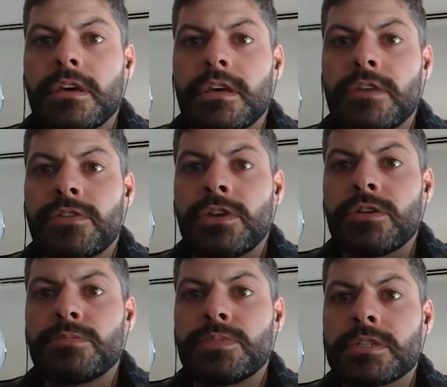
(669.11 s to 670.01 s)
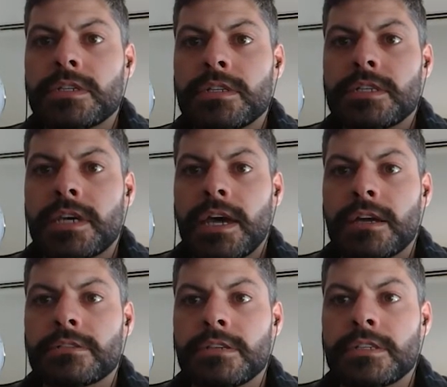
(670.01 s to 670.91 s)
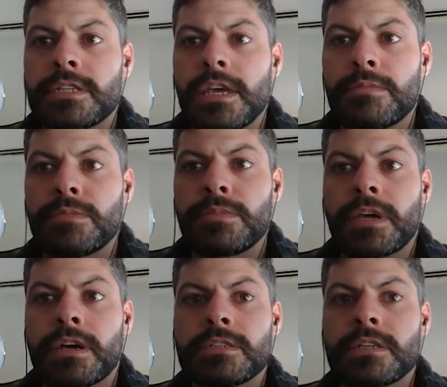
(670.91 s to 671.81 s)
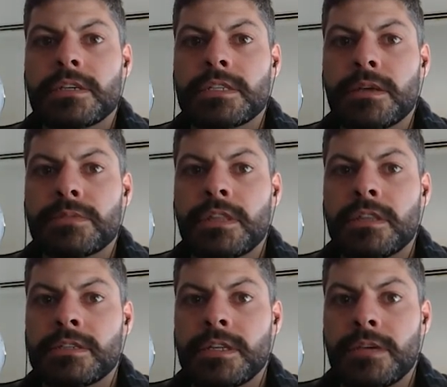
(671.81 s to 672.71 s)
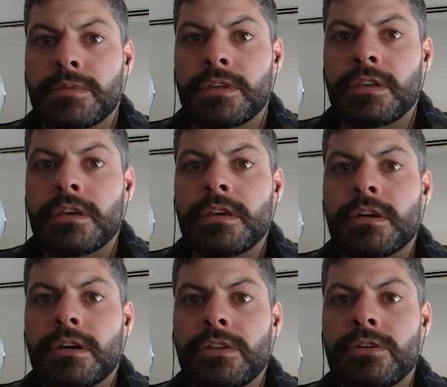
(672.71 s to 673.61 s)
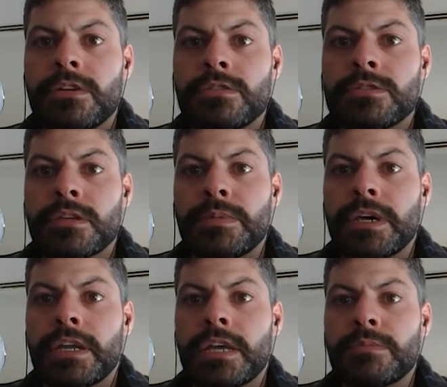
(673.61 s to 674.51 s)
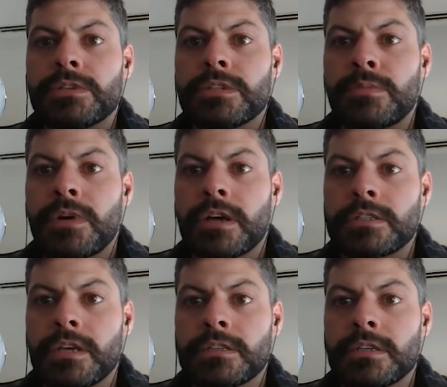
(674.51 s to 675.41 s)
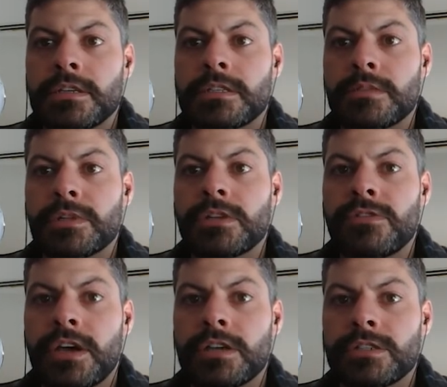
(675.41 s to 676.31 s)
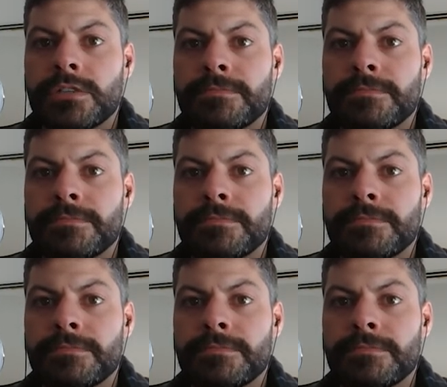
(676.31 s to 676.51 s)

If a node proceeds to act on a statement because it accepted the statement, other nodes could be unable to process in a similar fashion.